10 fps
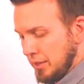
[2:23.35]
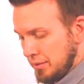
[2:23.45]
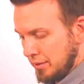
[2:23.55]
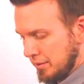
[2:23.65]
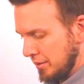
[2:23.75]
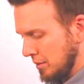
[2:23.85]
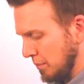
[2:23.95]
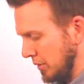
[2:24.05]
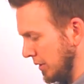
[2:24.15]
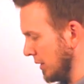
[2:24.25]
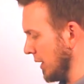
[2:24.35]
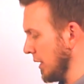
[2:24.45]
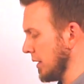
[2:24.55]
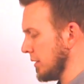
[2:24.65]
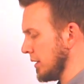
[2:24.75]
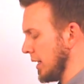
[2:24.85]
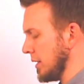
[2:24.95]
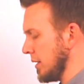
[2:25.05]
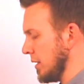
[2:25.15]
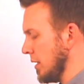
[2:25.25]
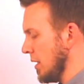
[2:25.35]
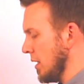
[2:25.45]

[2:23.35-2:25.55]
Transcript: distances, but you get the idea.